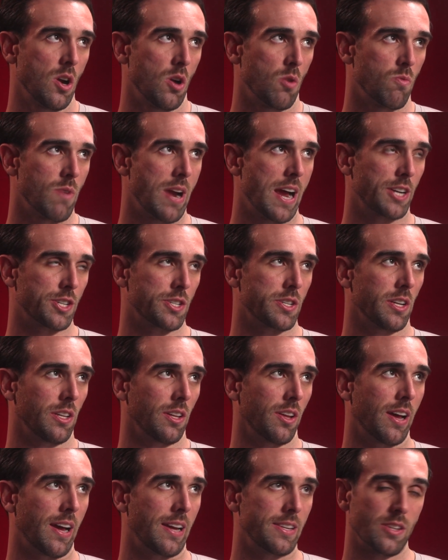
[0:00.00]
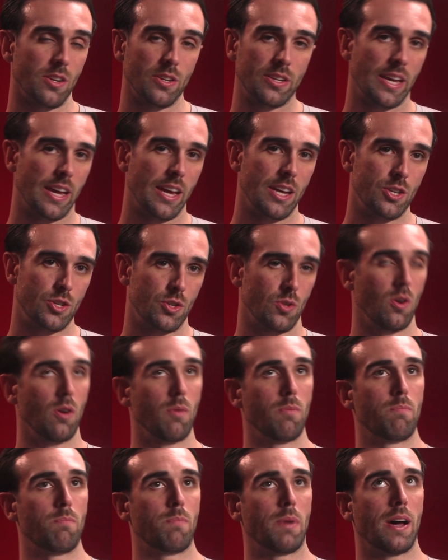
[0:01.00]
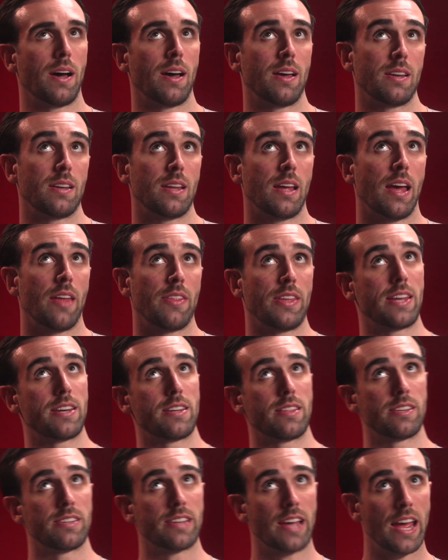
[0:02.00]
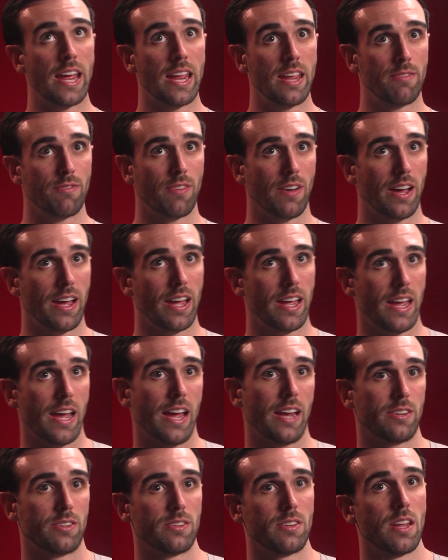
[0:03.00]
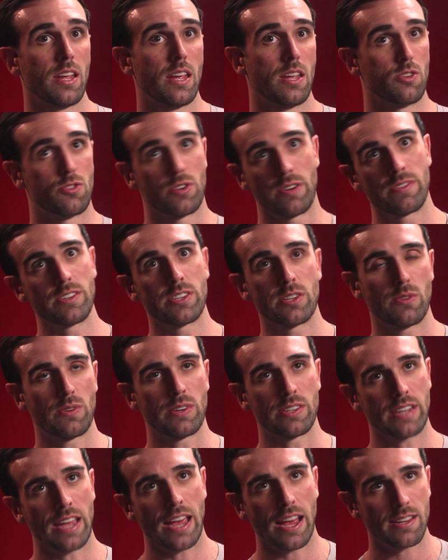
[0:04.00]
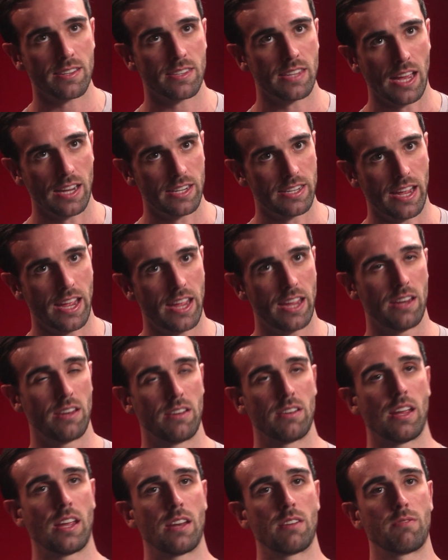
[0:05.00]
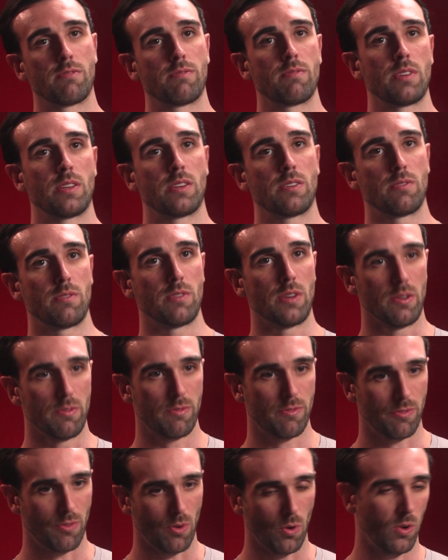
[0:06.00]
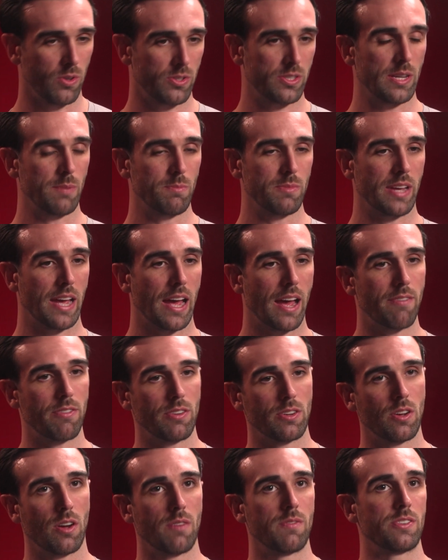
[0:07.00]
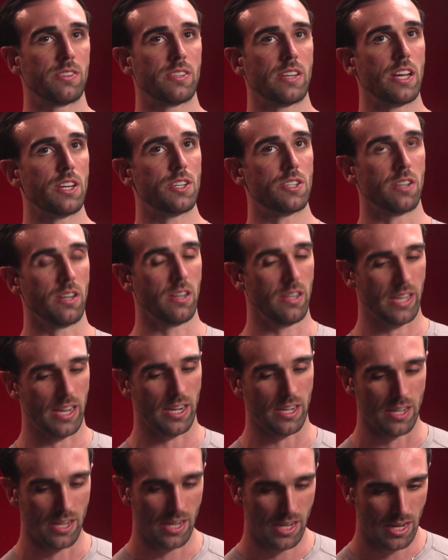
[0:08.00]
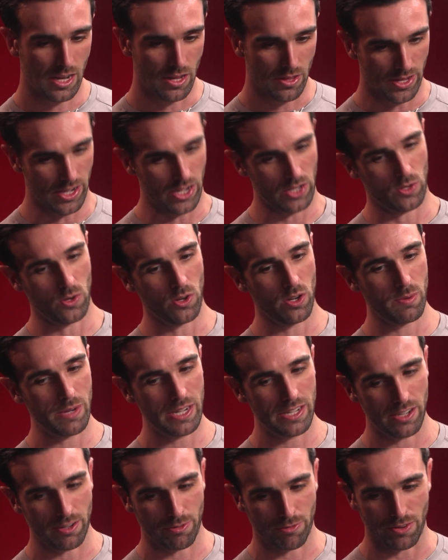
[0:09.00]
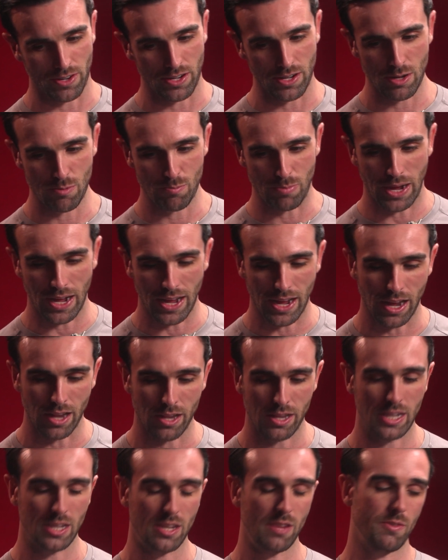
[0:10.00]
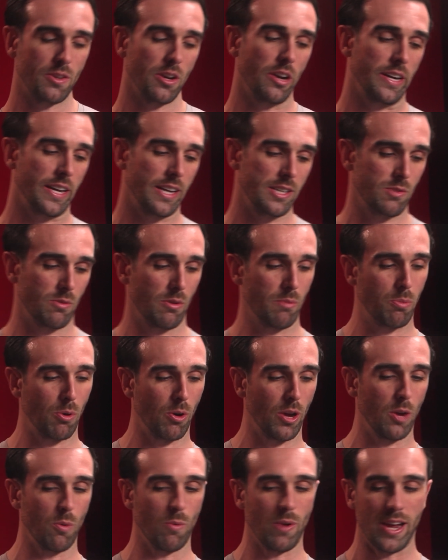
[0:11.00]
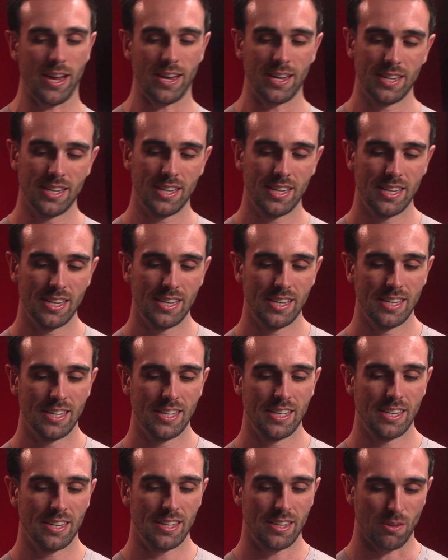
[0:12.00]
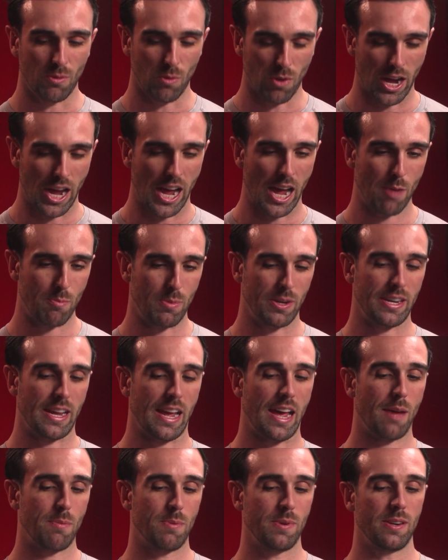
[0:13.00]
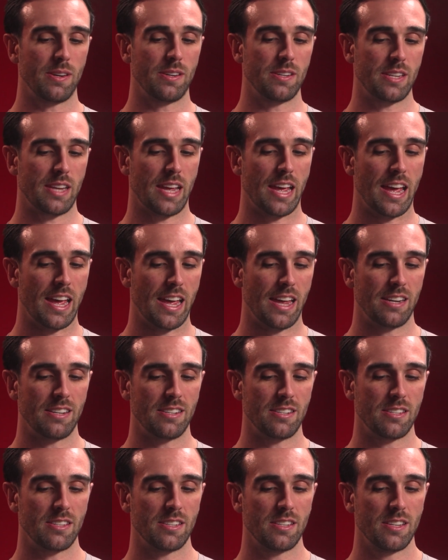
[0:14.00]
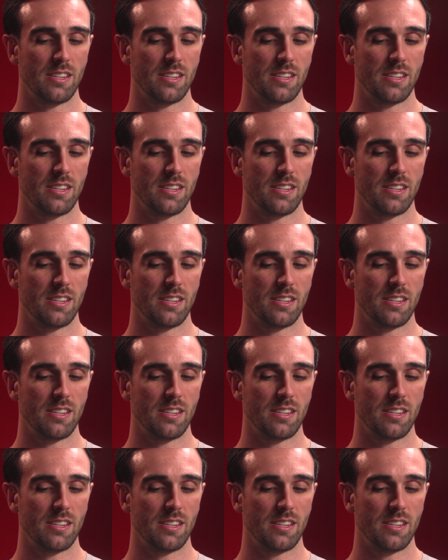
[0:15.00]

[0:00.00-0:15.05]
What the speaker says: rationalize, okay, sure, but at the end of the day, if I had driven to his house that day and forced him to have a conversation, then it could have been different. But I think you've got to get to a point where what happened, and